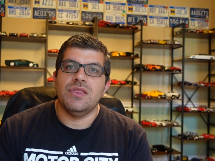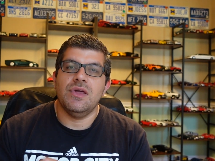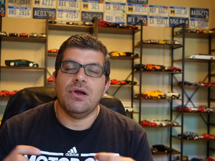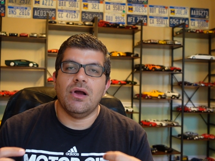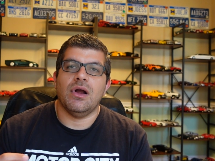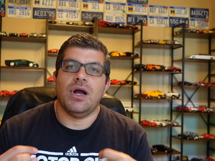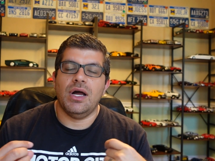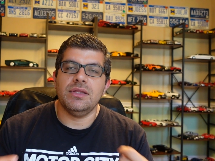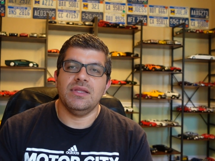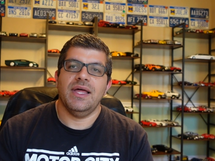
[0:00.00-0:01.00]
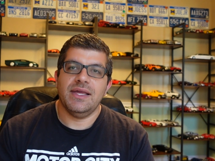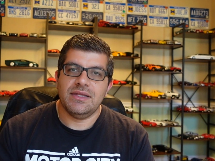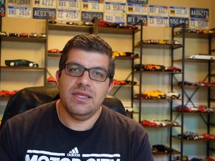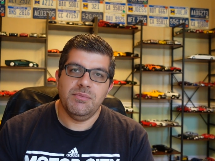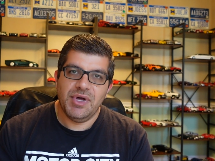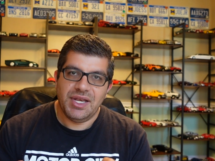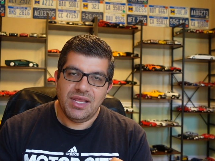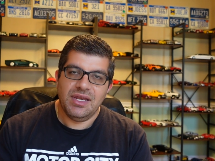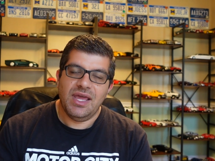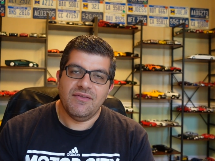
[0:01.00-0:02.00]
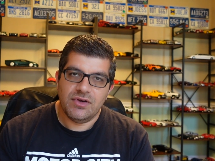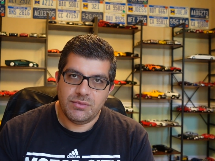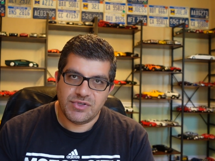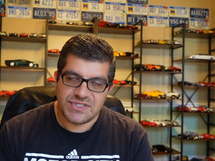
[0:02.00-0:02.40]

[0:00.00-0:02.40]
There are unlikely but inevitable